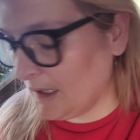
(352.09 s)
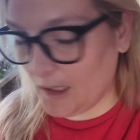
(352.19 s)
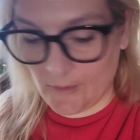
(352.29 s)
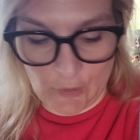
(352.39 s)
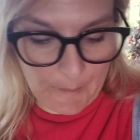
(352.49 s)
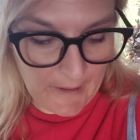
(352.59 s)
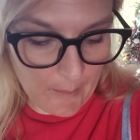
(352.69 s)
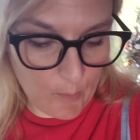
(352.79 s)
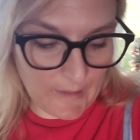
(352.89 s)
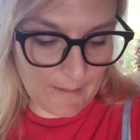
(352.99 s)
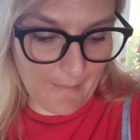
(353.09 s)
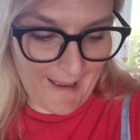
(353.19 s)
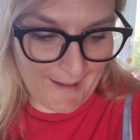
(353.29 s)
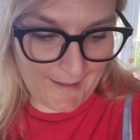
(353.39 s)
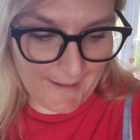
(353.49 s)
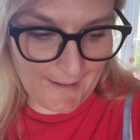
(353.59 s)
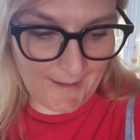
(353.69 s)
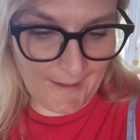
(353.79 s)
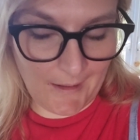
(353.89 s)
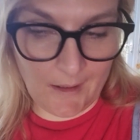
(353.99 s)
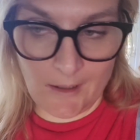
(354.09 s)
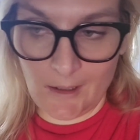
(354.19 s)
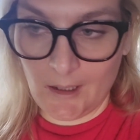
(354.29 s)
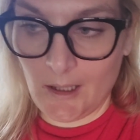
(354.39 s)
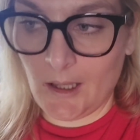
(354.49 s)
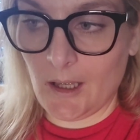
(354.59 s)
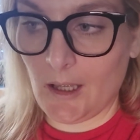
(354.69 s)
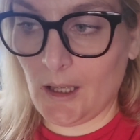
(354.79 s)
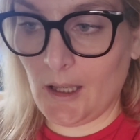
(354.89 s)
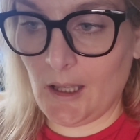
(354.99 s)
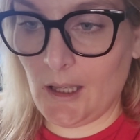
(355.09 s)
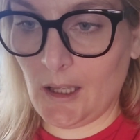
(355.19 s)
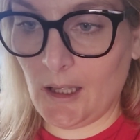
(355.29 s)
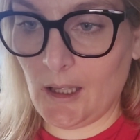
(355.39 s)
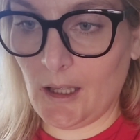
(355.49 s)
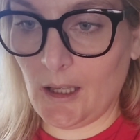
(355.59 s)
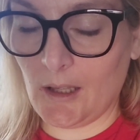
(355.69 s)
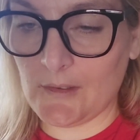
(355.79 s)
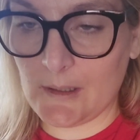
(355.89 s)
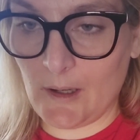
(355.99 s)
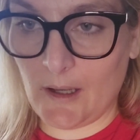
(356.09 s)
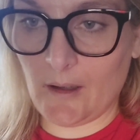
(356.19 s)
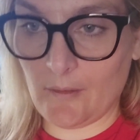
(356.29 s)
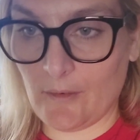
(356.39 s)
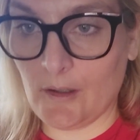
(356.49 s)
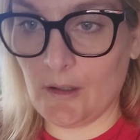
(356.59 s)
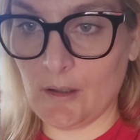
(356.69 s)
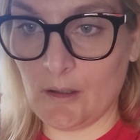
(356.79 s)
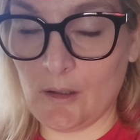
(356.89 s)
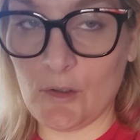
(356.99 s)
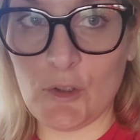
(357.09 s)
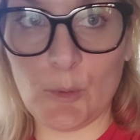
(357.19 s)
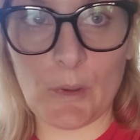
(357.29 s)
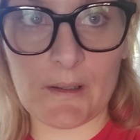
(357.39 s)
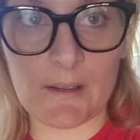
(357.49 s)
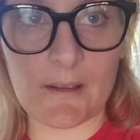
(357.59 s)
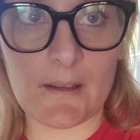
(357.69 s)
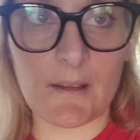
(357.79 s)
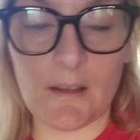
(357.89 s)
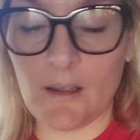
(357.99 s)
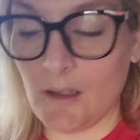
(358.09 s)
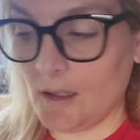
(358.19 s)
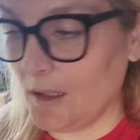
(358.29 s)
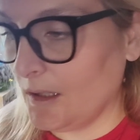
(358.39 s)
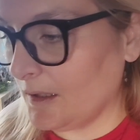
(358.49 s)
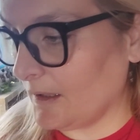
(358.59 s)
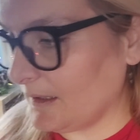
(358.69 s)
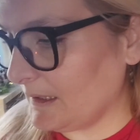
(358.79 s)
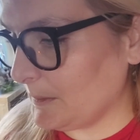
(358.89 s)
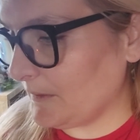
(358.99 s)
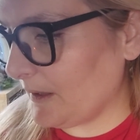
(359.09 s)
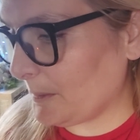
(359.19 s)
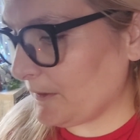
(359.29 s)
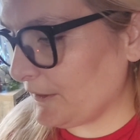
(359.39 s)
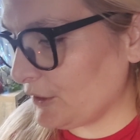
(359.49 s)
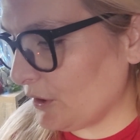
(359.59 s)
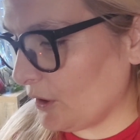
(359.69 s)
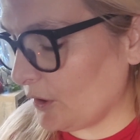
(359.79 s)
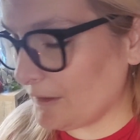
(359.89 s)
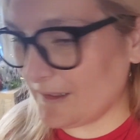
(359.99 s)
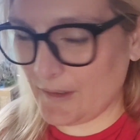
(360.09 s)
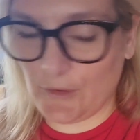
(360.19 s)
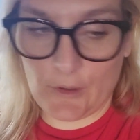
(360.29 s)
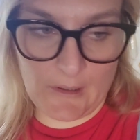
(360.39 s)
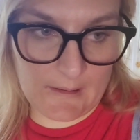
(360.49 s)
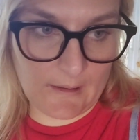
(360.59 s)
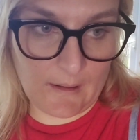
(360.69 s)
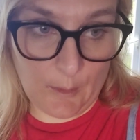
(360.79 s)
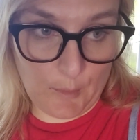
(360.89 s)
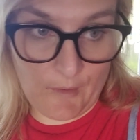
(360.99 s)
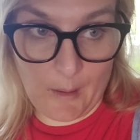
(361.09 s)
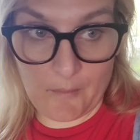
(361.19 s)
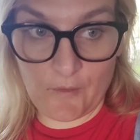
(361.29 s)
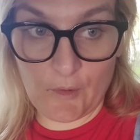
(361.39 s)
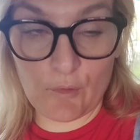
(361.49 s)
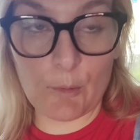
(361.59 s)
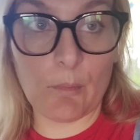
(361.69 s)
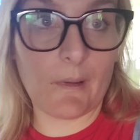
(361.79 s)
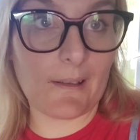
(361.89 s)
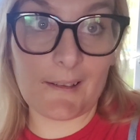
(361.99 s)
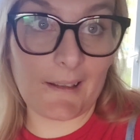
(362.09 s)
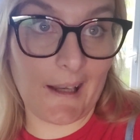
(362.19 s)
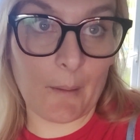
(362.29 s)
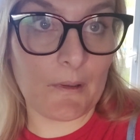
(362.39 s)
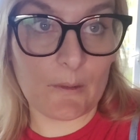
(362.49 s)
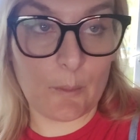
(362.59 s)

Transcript: I've got to pick up all this mess. Uh, I still have two presents that need to be wrapped for John. There's a few things that are going to be wrapped for Reuben, but that's not going to happen till